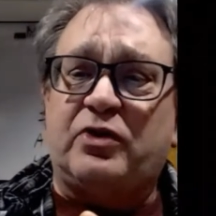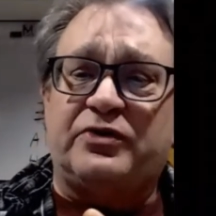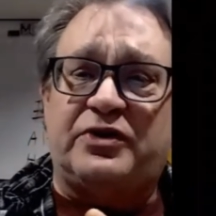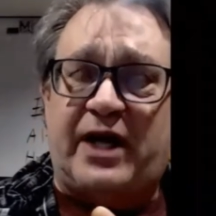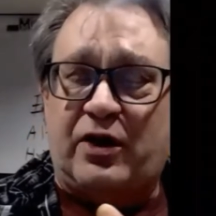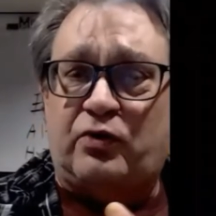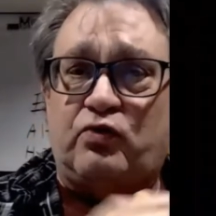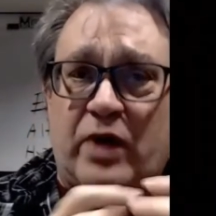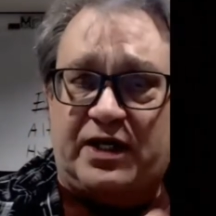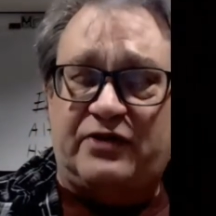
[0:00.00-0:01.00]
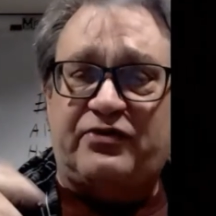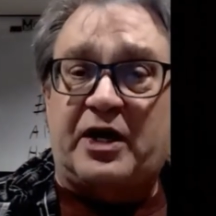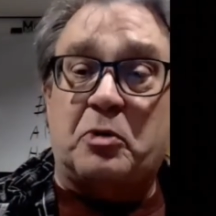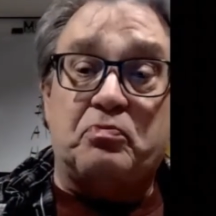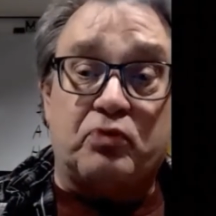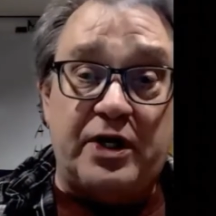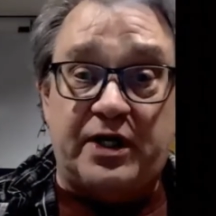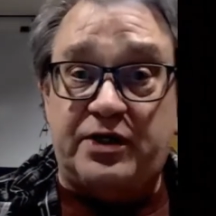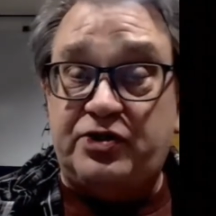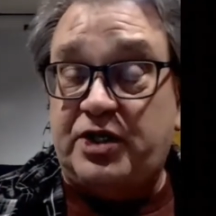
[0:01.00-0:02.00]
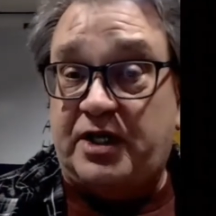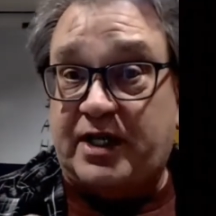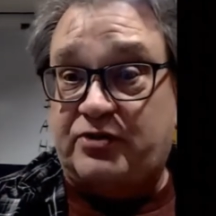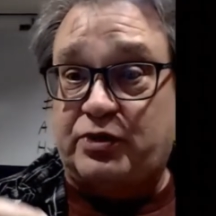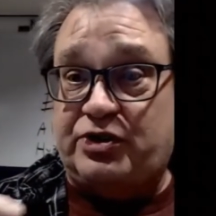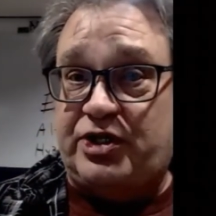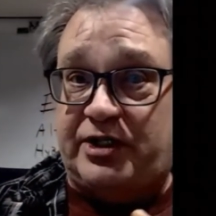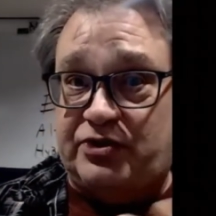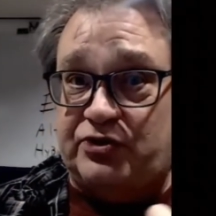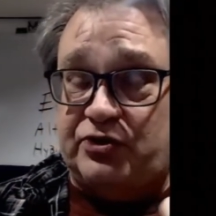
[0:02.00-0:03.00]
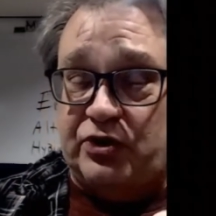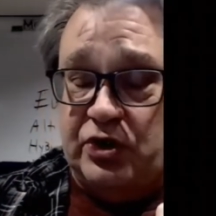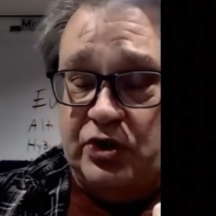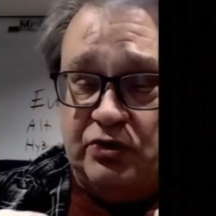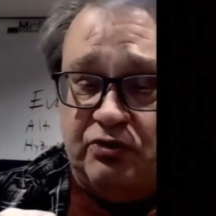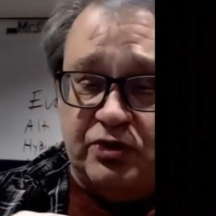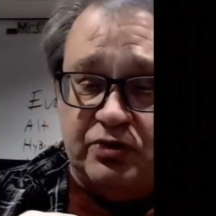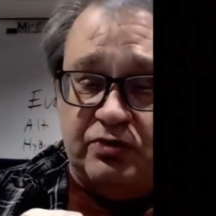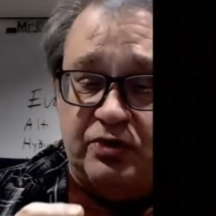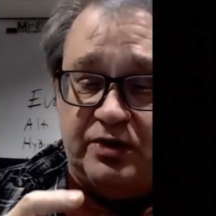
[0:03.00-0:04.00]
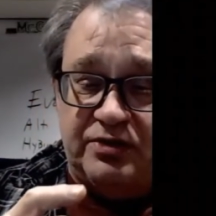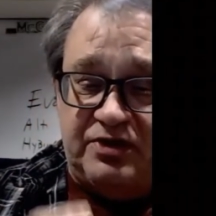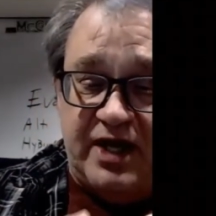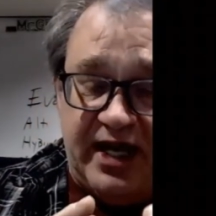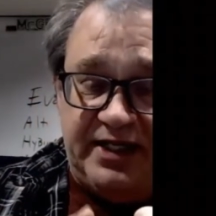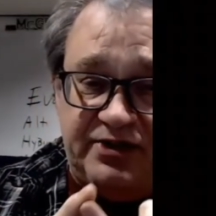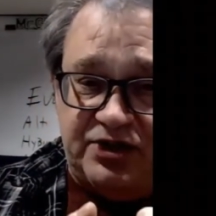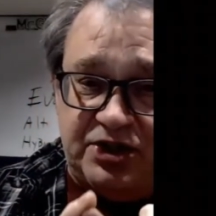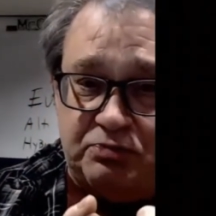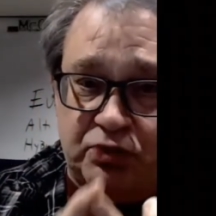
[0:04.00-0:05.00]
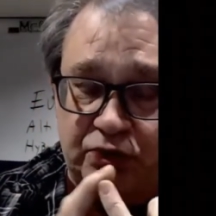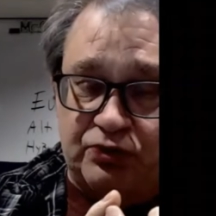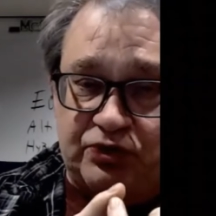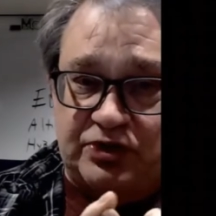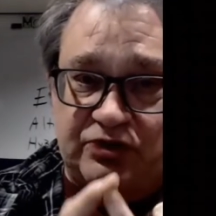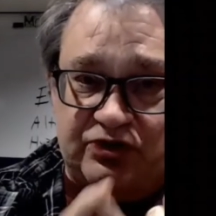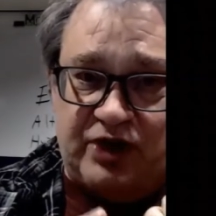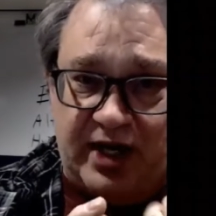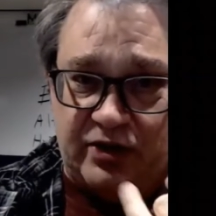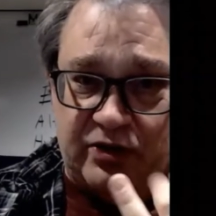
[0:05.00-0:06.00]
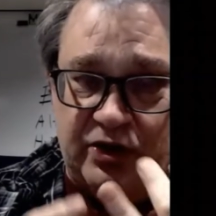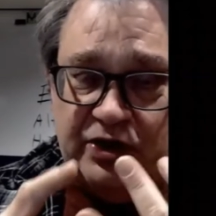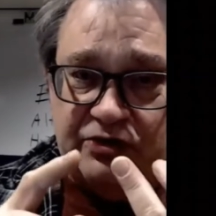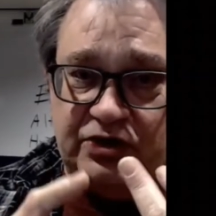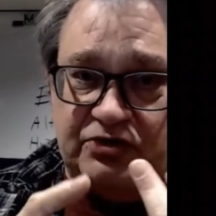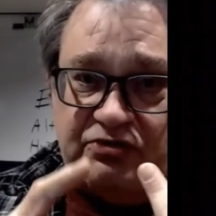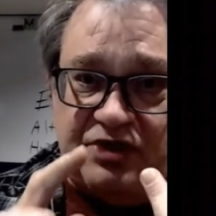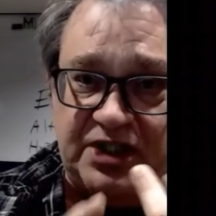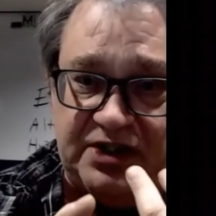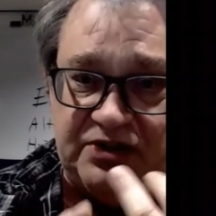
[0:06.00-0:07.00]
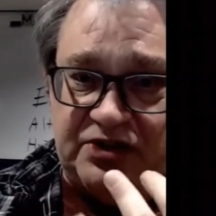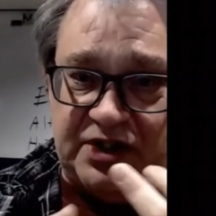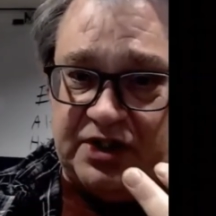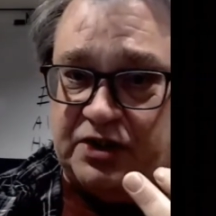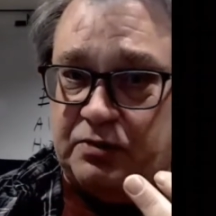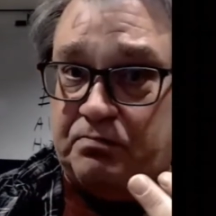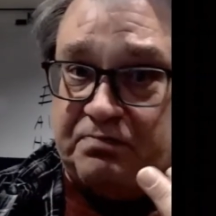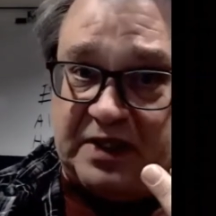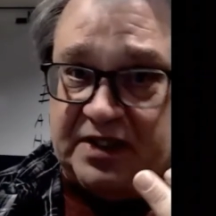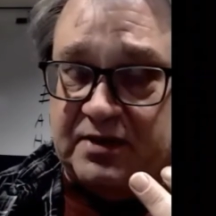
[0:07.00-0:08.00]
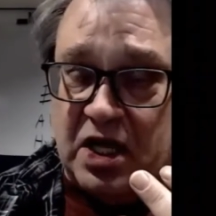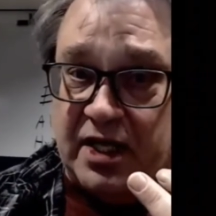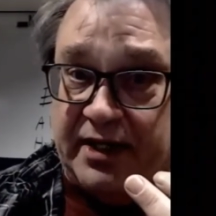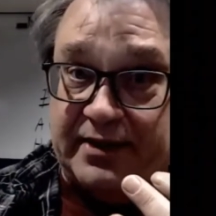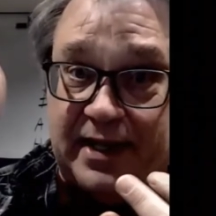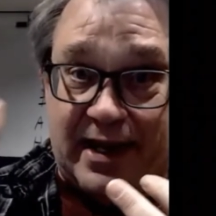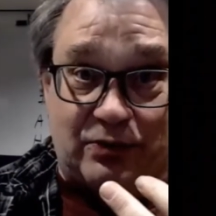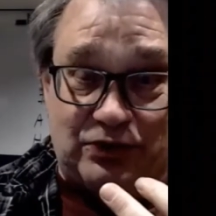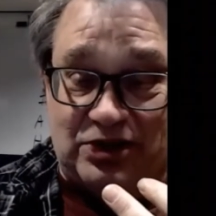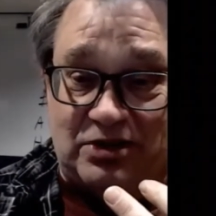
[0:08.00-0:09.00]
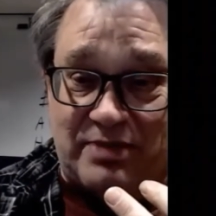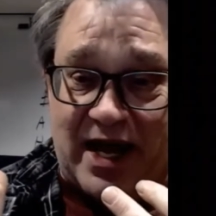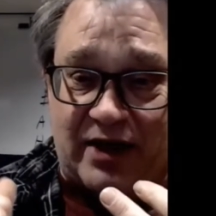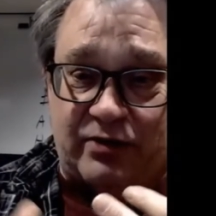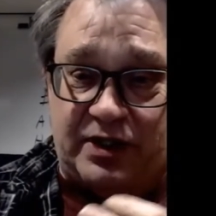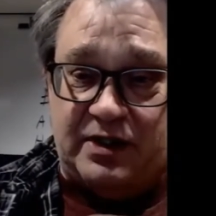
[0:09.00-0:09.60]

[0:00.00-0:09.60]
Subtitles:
the diode rectifier bridge, and that's what changes the AC produced in the stator to DC B line out to the battery.